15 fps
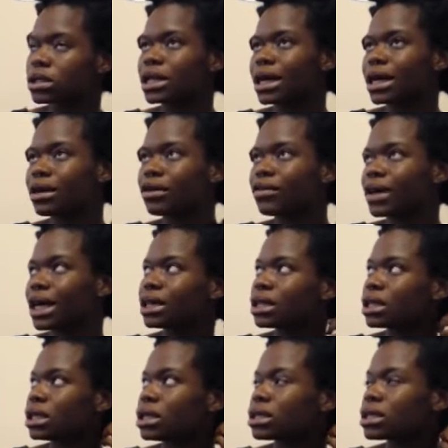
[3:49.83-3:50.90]
and I've had
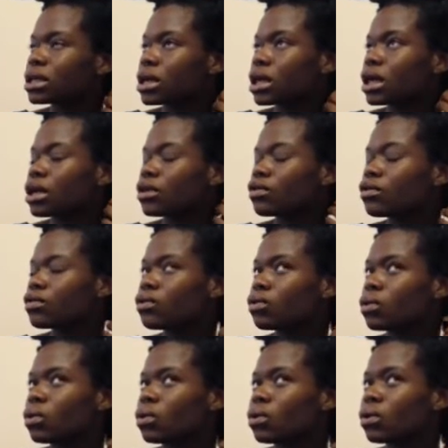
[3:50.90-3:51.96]
these in
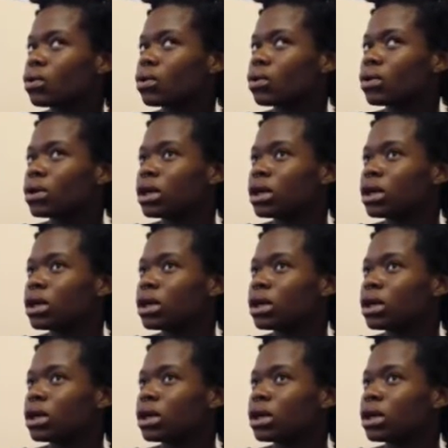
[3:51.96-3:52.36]
for,